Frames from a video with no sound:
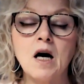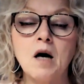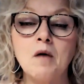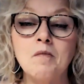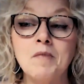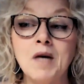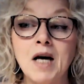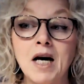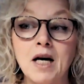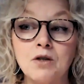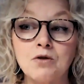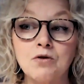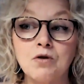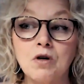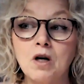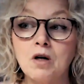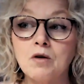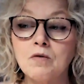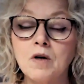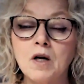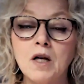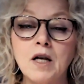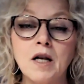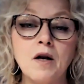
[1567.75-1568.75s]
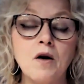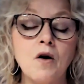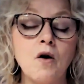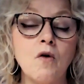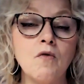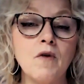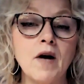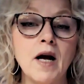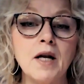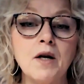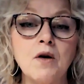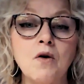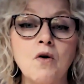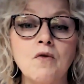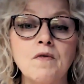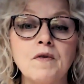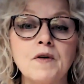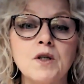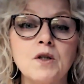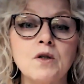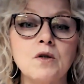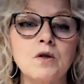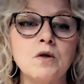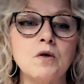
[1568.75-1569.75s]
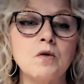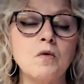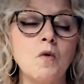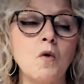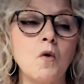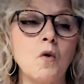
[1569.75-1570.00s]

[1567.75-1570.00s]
a Mack truck ran over you,